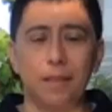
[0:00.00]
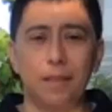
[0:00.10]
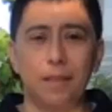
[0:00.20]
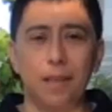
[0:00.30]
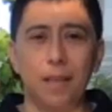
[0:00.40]

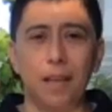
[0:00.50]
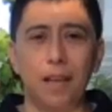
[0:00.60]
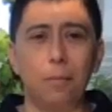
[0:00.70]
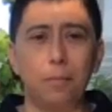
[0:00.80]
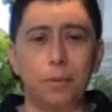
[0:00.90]
and
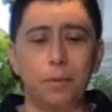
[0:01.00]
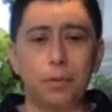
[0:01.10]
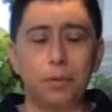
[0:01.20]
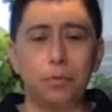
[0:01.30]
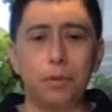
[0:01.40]
help you
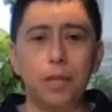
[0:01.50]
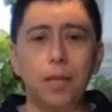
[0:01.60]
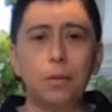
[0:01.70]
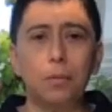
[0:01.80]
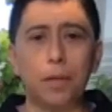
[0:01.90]
to
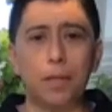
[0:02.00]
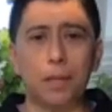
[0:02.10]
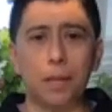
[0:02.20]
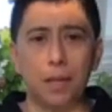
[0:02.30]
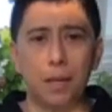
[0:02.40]
deal with
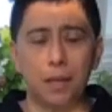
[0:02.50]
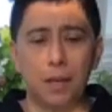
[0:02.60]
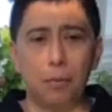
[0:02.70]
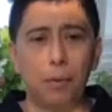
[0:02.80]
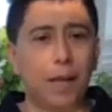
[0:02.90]

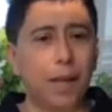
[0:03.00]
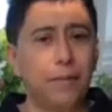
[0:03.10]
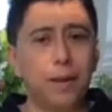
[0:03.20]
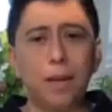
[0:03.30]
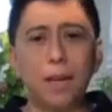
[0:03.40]

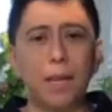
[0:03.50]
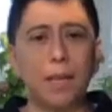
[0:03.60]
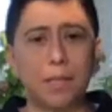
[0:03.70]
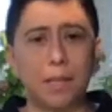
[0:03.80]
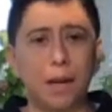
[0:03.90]
whatever it
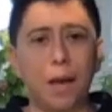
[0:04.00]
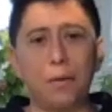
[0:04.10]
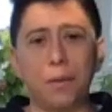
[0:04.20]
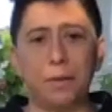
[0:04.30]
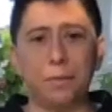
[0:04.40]
is
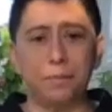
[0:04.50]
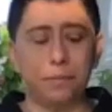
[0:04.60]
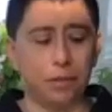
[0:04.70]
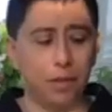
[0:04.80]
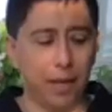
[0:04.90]
around you
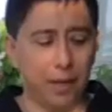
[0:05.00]
today.